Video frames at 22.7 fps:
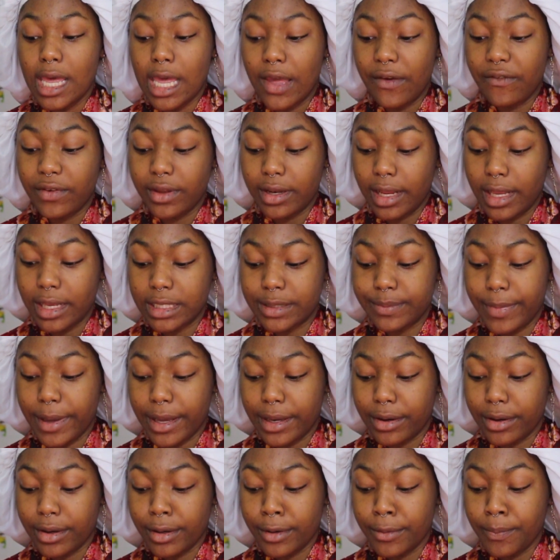If it is
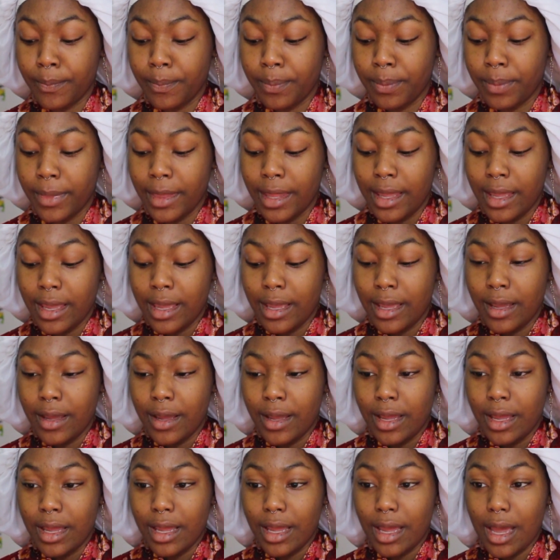better,
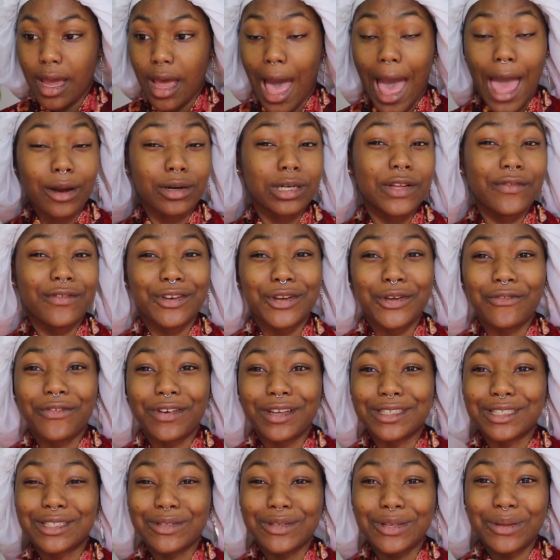I don't even know if I'll
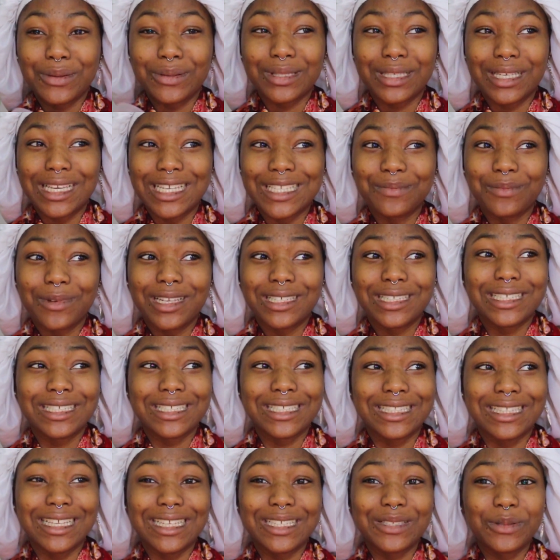still use it as much because
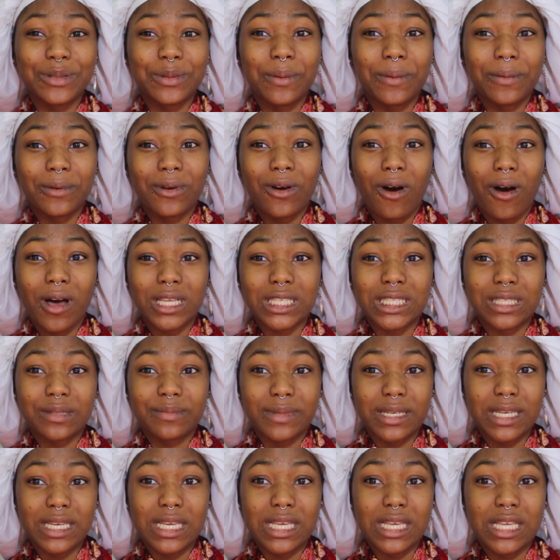this cost
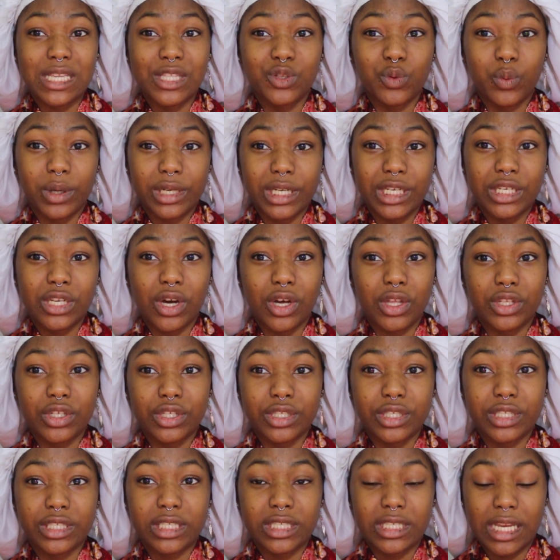me
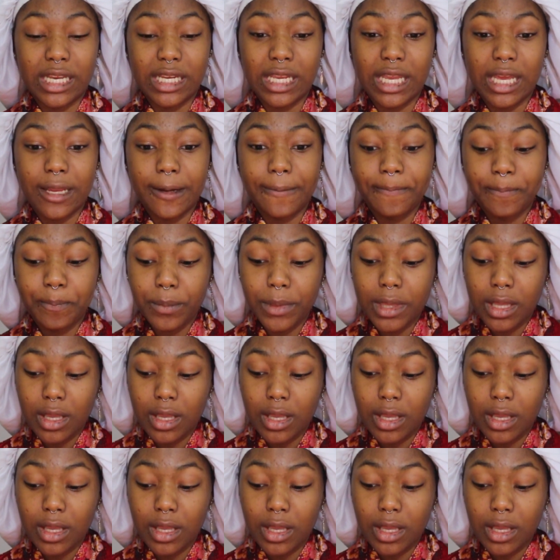$20 Canadian.